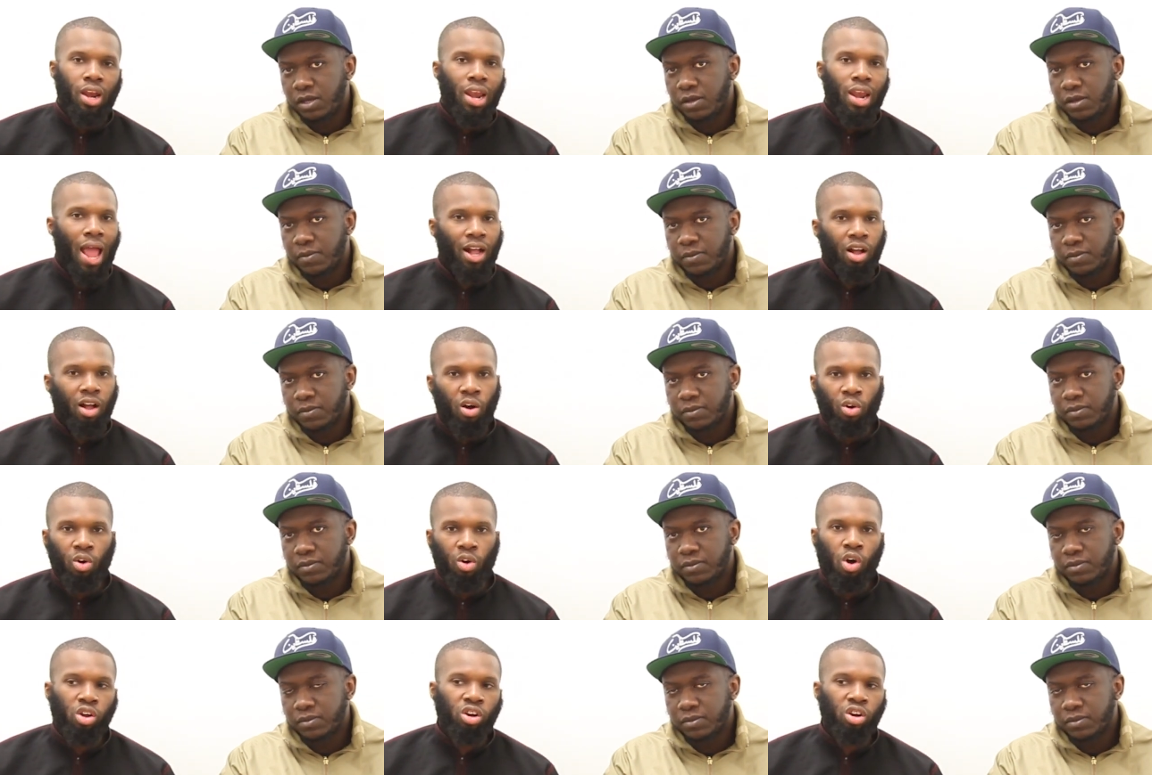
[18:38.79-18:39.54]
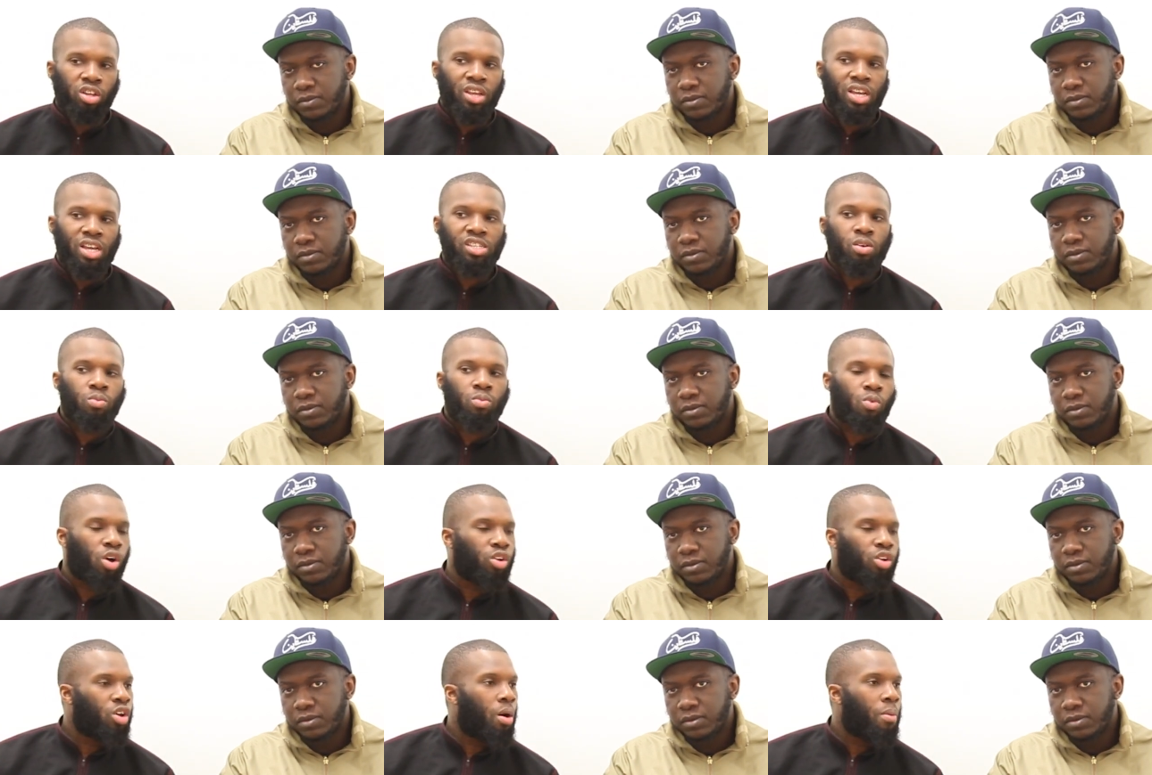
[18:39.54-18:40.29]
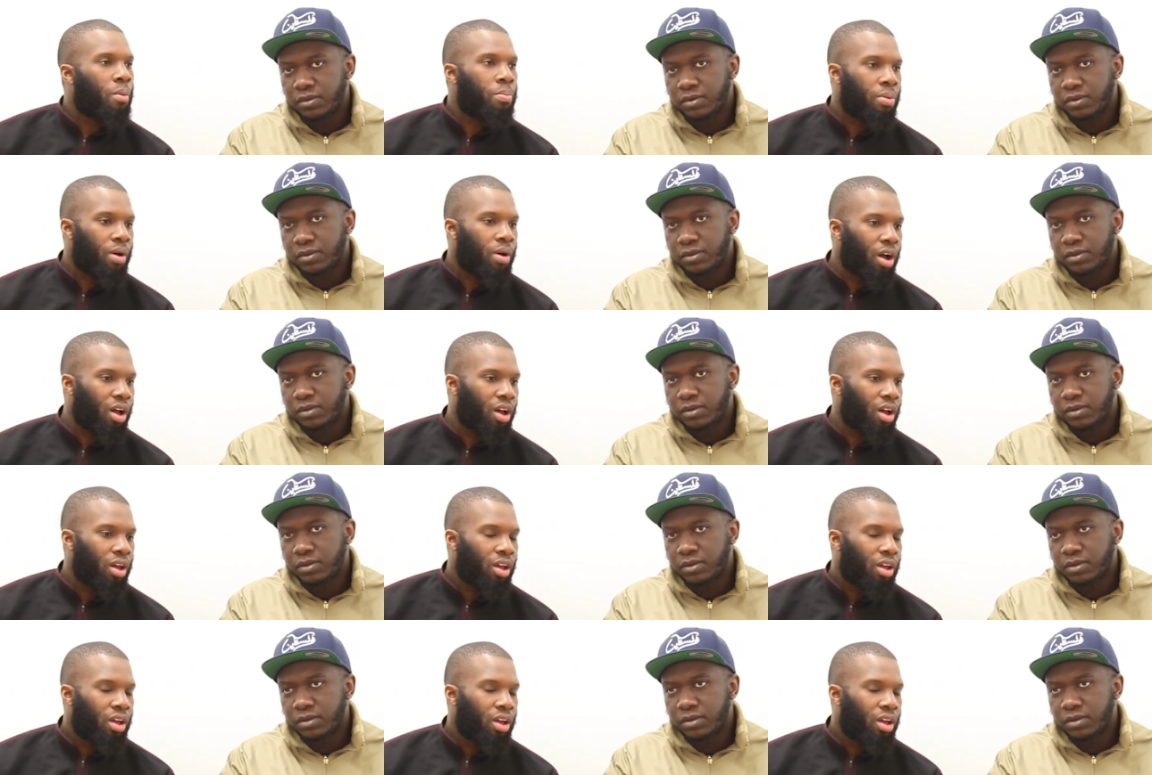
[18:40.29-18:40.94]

Speaker 1: like go on holidays and whatnot, but